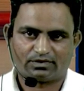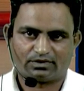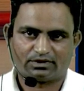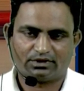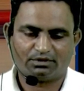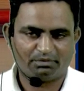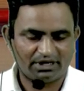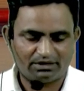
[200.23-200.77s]

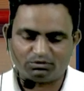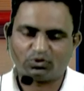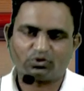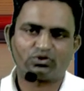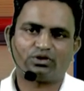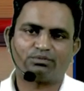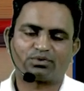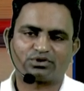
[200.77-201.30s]
the main
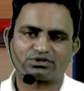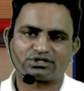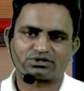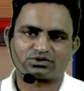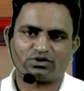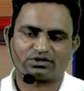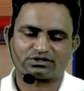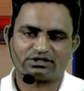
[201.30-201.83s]
motto of process
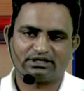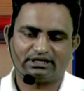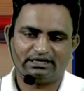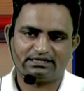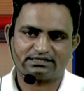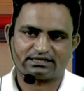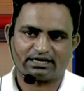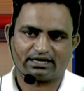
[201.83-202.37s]
costing
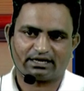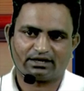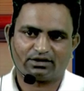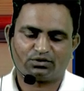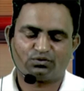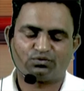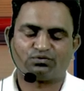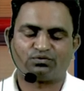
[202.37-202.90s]
is a
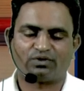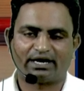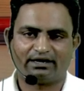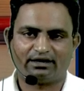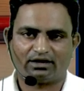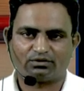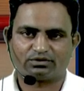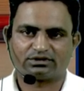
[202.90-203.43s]
to
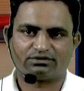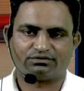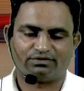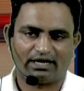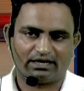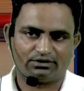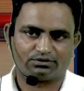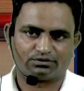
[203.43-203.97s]
find out the
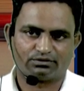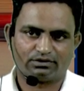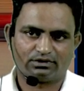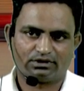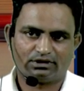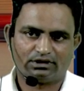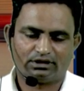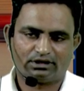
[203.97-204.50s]
value
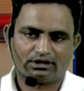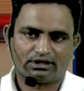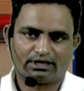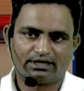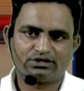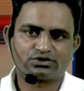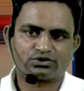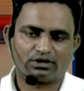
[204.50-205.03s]

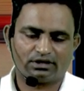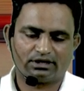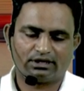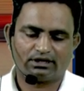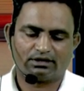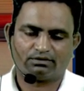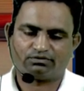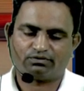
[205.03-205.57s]
in short, uh,
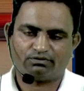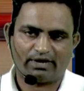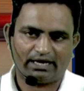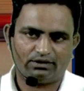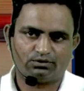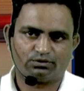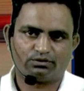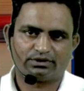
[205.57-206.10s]
uh,
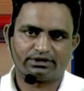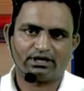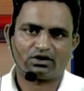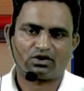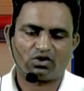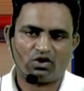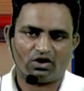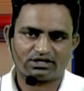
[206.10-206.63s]
value a
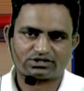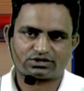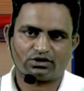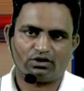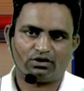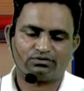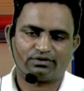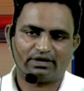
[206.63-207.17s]
cost
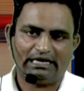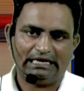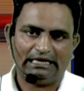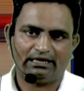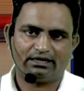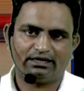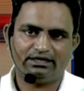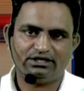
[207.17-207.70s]
of
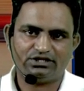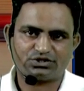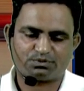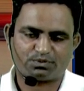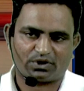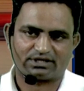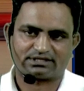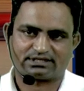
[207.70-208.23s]
a each
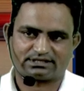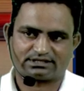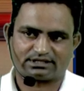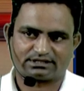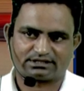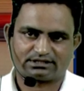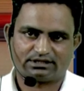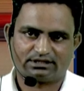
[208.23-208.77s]

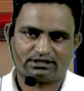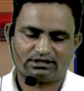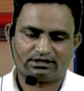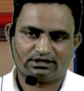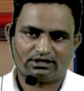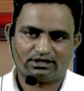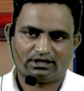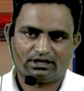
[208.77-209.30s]
processes
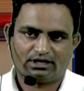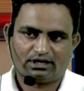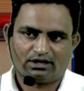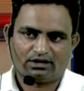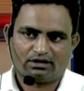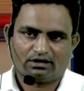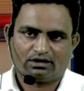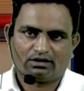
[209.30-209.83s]

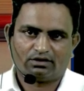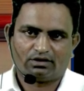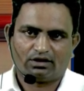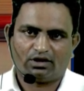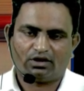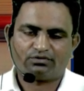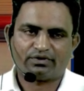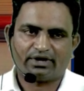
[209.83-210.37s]

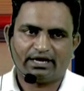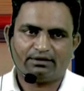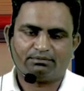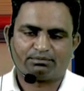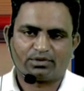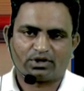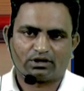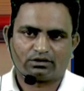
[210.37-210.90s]
of a
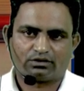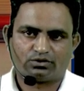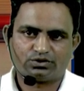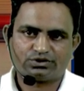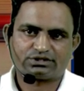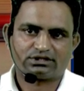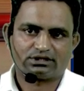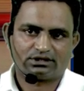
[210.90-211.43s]

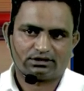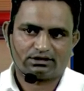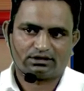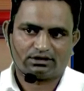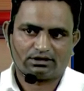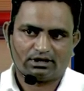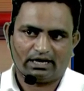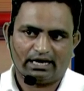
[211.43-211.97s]
goods
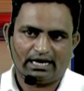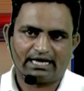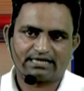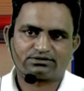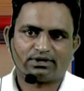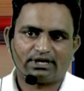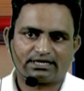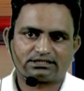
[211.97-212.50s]
as
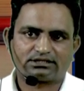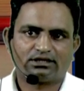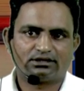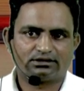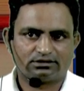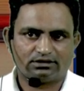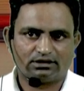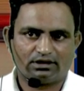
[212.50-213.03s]
well as
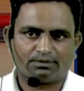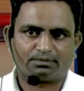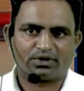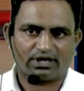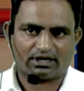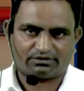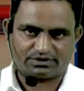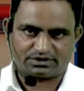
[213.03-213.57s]
a
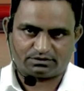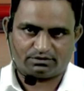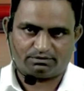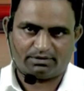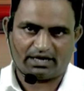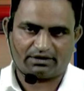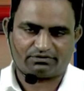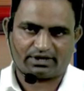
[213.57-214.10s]
product is
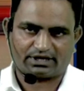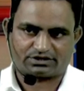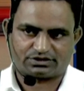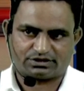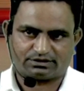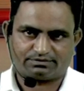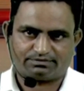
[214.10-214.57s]
manufactured